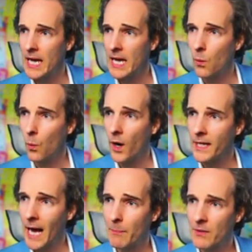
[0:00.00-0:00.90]
What
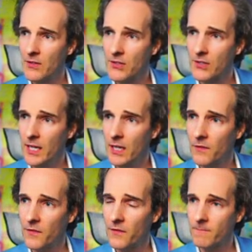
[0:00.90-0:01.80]
happens
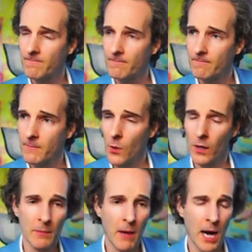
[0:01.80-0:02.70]
if you are
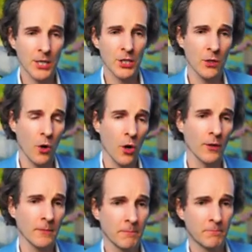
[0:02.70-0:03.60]
in margin
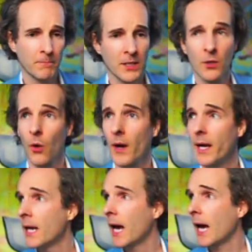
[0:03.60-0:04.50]
on
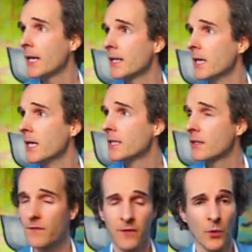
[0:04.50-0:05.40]
Bitcoin and it
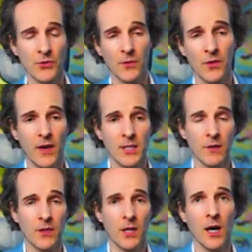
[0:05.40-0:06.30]
folds off the face
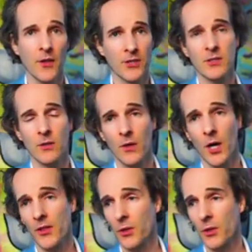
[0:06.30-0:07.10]
of the earth? earth?